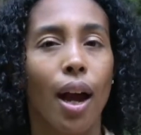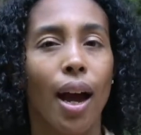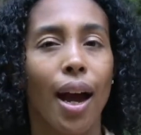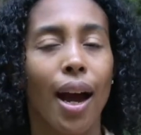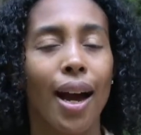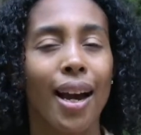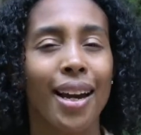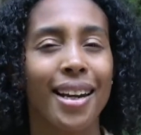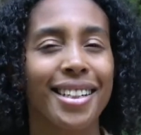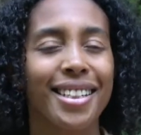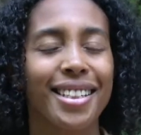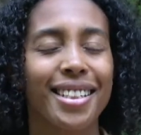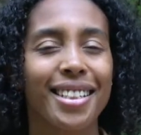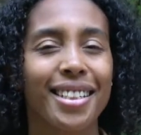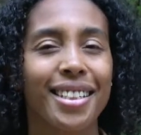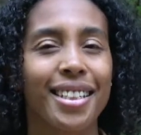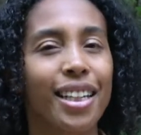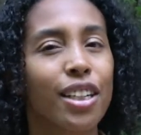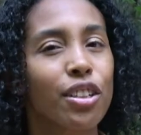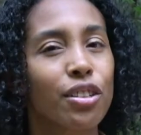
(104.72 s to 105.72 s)
I
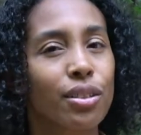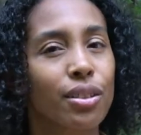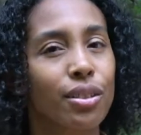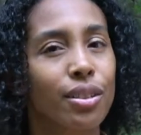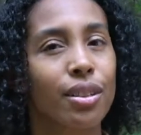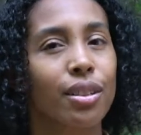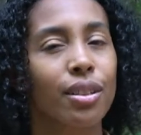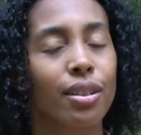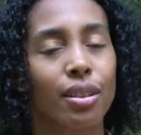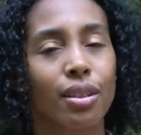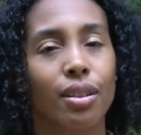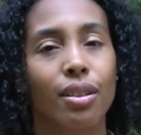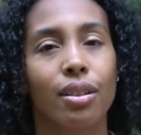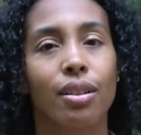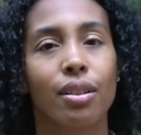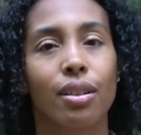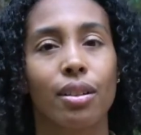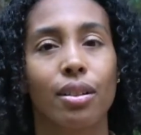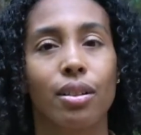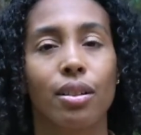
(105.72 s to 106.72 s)
didn't
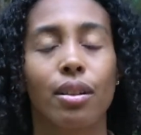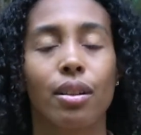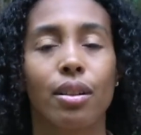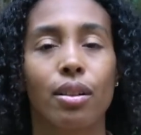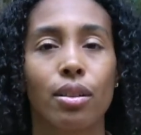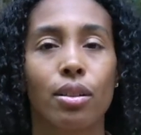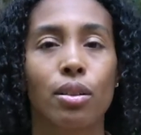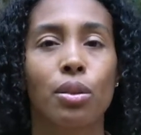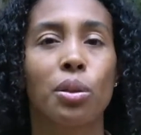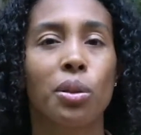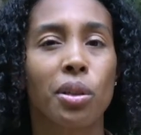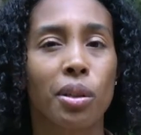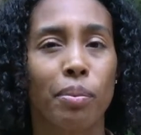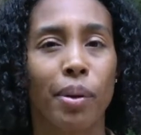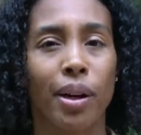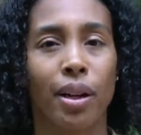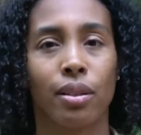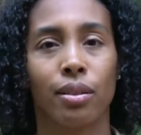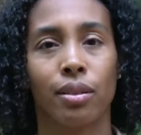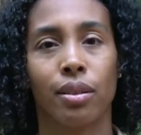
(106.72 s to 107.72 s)
talk
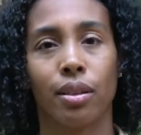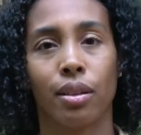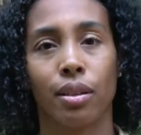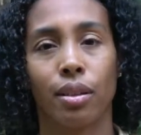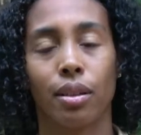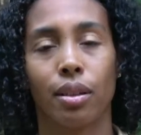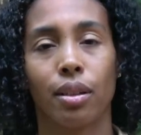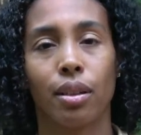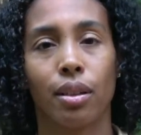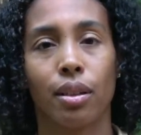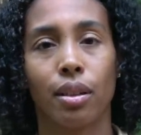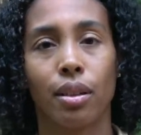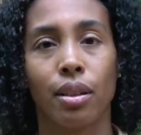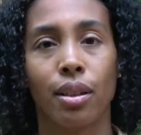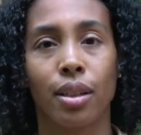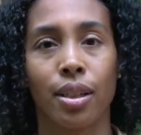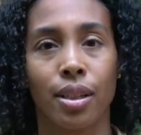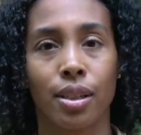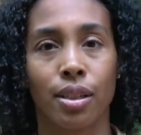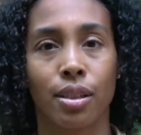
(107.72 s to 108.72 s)
about
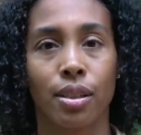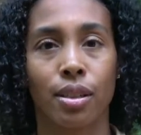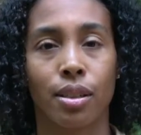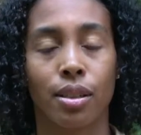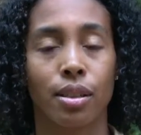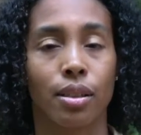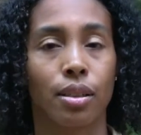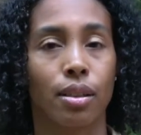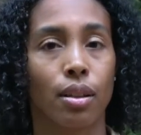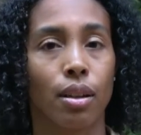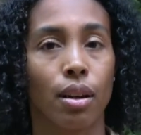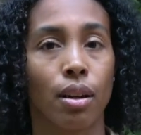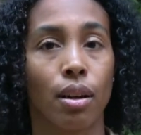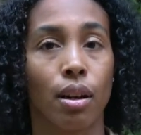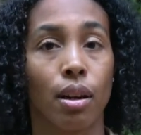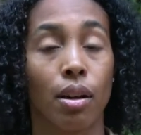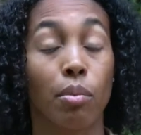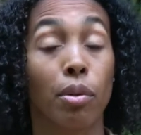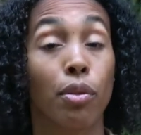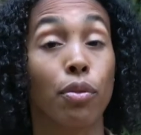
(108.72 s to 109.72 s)
this
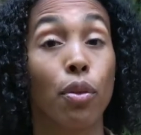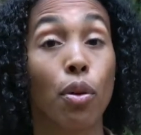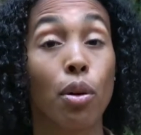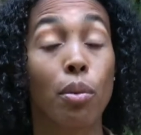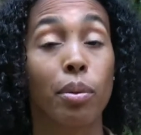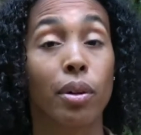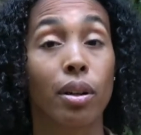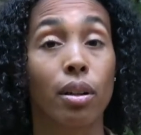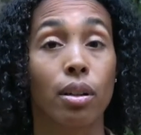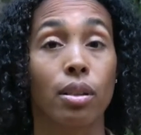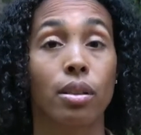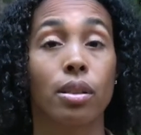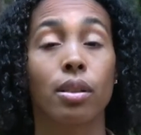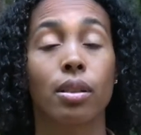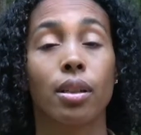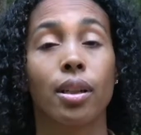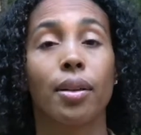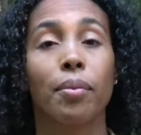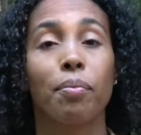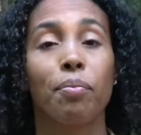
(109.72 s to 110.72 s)
before because
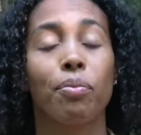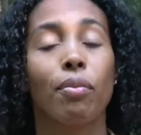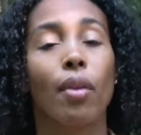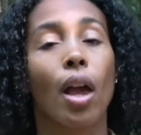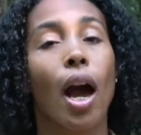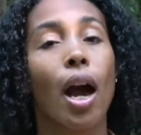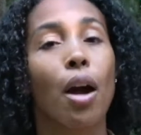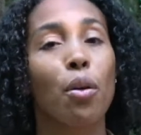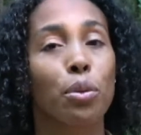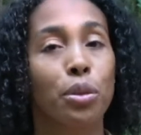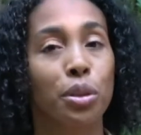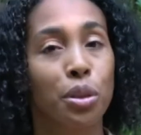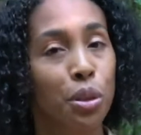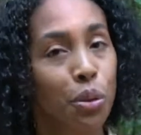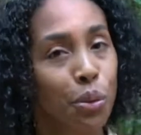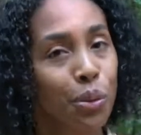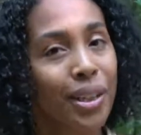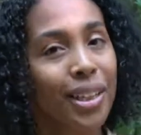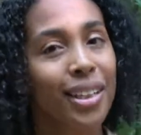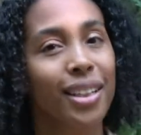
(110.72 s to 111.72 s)
I was
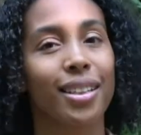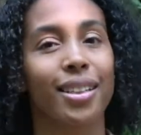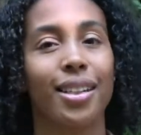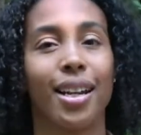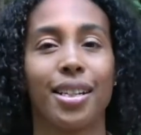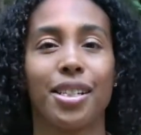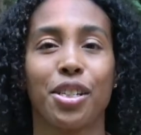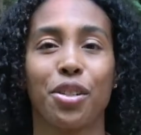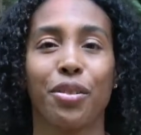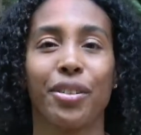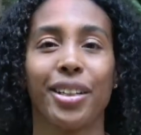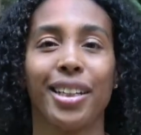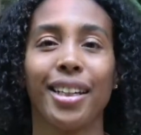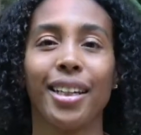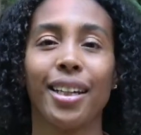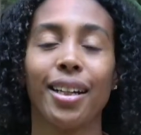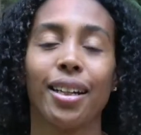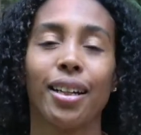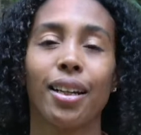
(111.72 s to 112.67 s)
doing it naturally,